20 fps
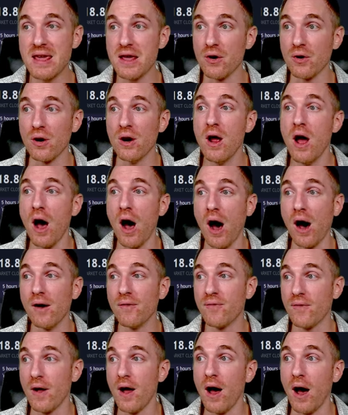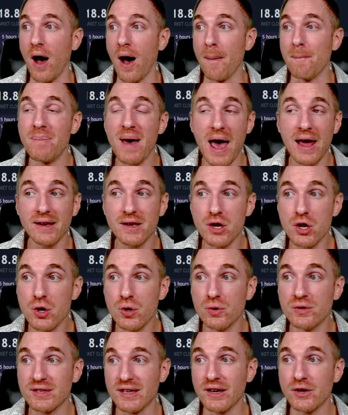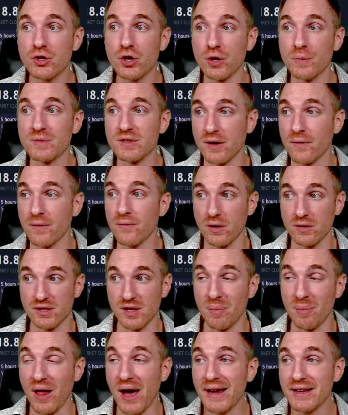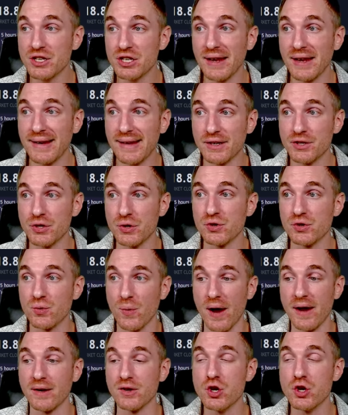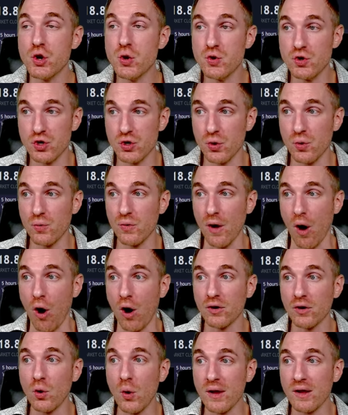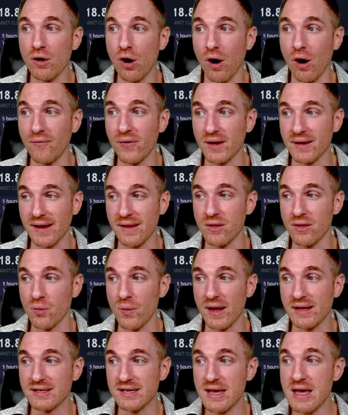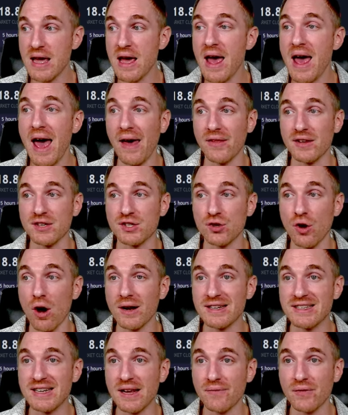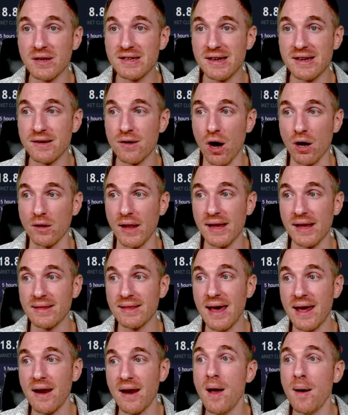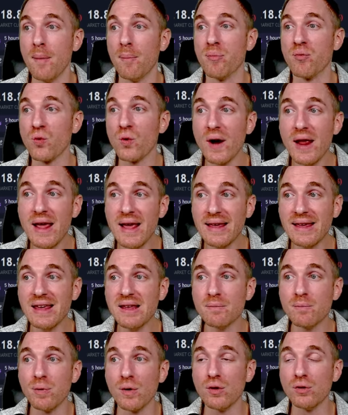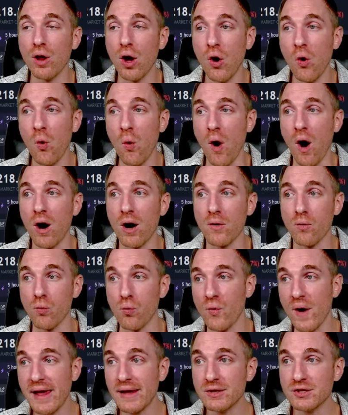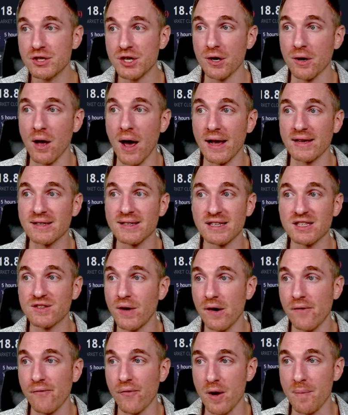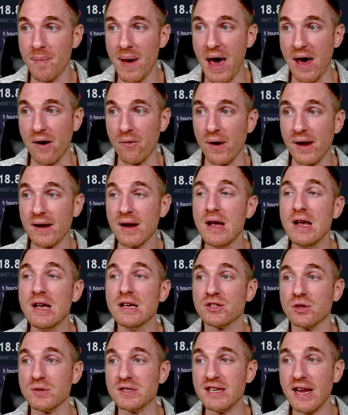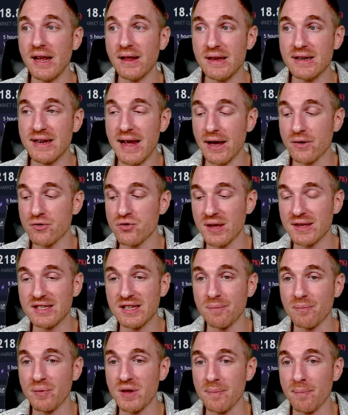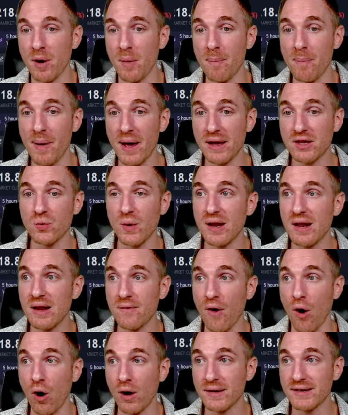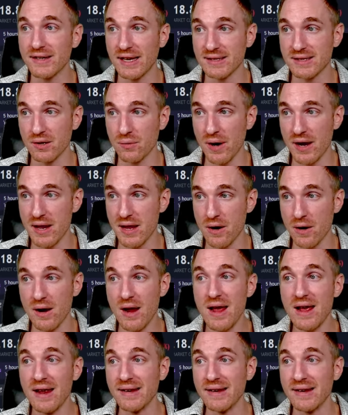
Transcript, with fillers: here of uh, bad news in terms of supply chain issues, right? Due to the ongoing conflict in the Red Sea. And the stock definitely did not like that. Breaking below our range here, guys. That's very, very bad, right? So daily downtrend simply perpetuated on Tesla right here.